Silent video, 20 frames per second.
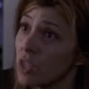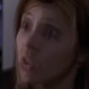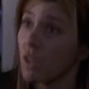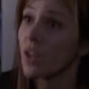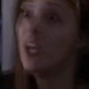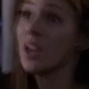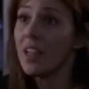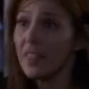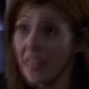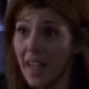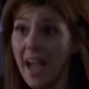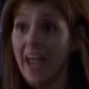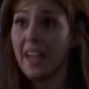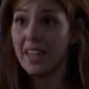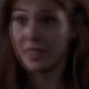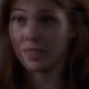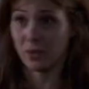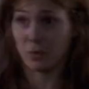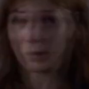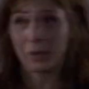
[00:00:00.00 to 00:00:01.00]
So
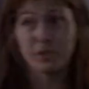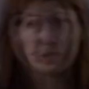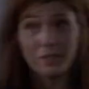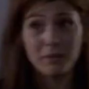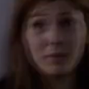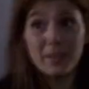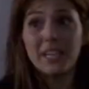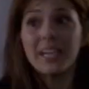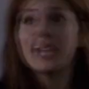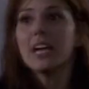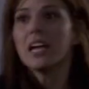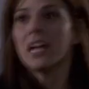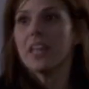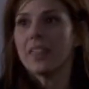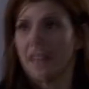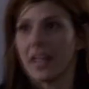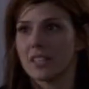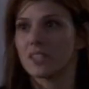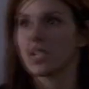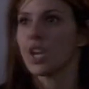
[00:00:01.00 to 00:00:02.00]
that, in the world of me,
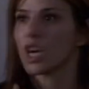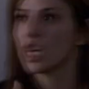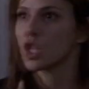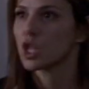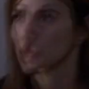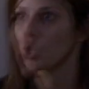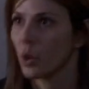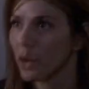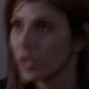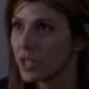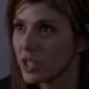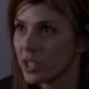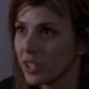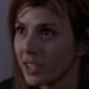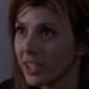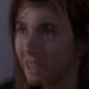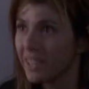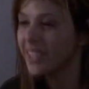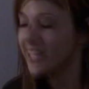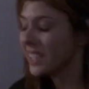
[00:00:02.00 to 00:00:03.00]
that's
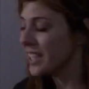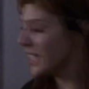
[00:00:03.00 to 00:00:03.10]
torture.